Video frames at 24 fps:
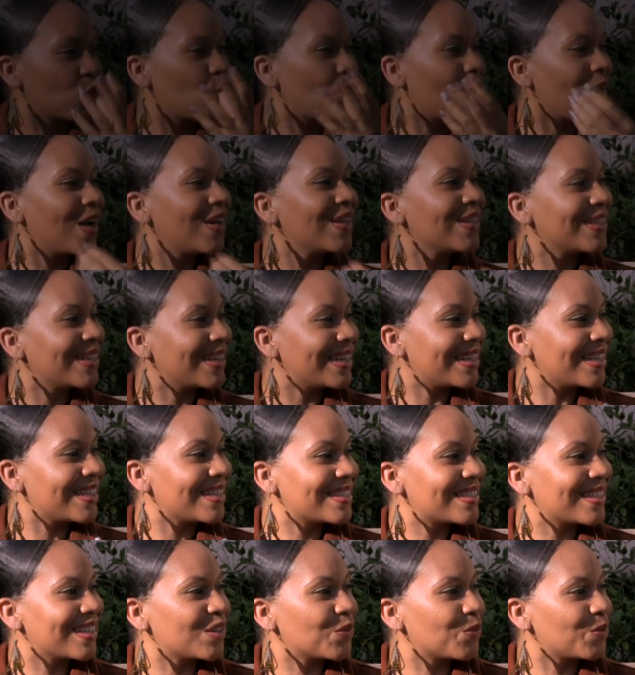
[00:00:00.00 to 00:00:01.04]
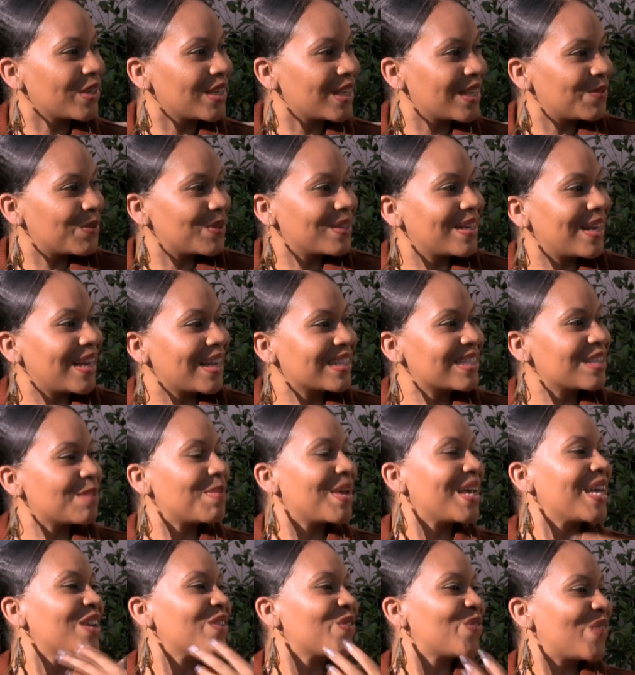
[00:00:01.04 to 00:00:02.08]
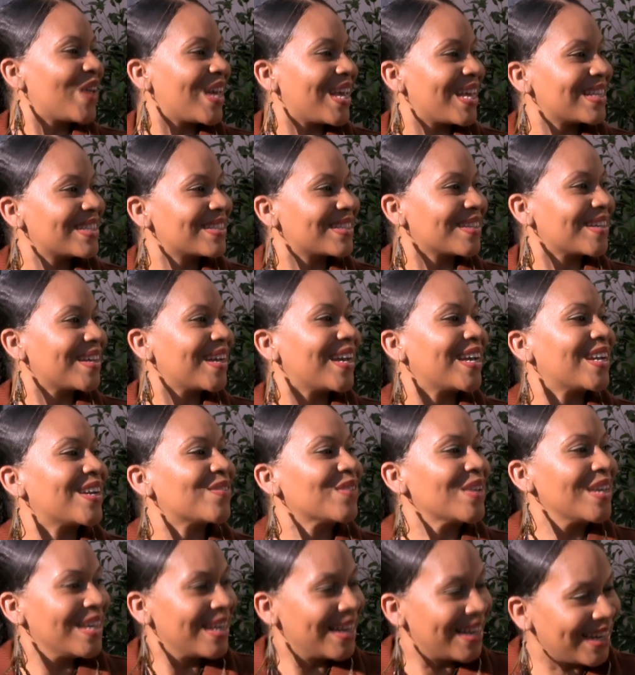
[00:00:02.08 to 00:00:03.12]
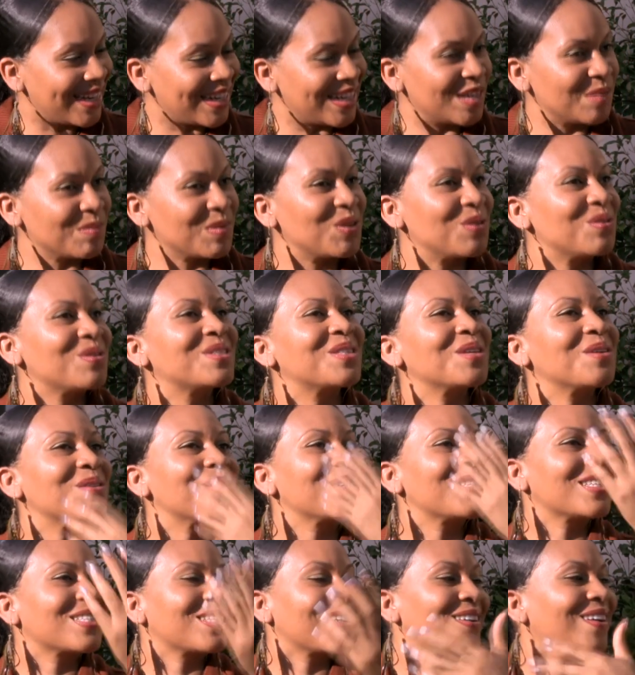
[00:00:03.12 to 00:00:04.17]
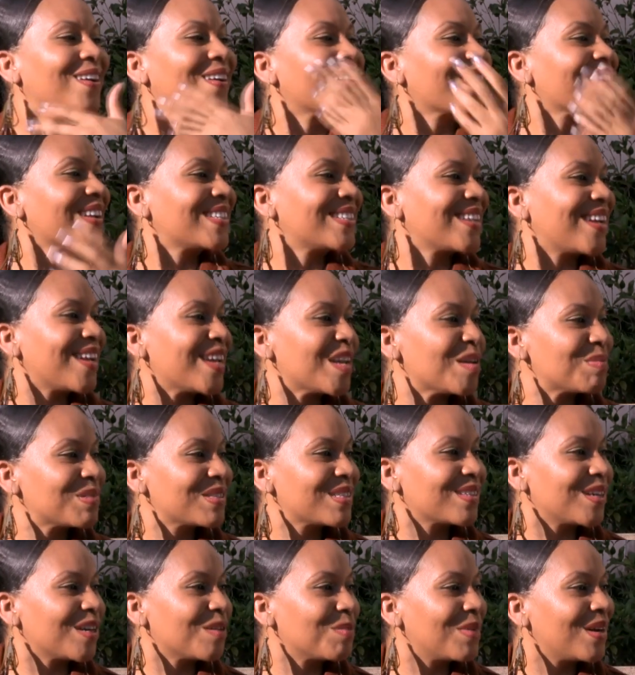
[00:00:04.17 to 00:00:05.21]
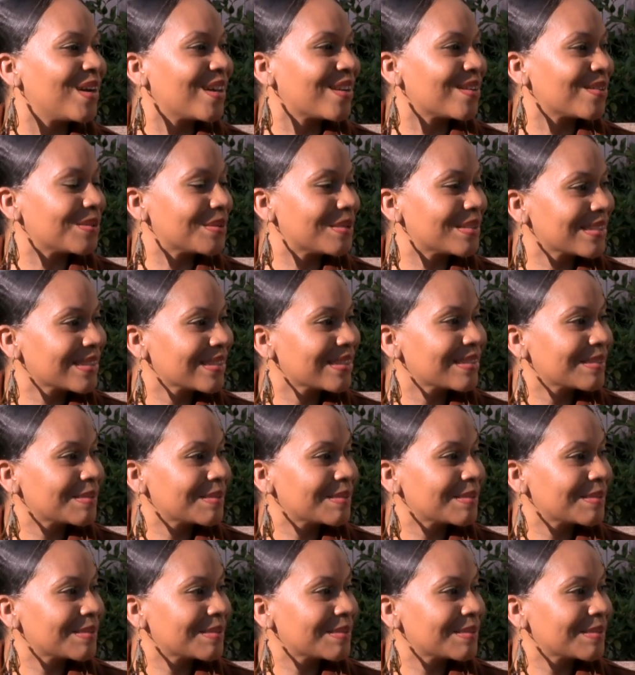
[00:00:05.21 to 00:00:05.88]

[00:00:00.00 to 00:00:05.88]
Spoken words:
or qualities that we would like to manifest and kind of use those as our archetypes, our models.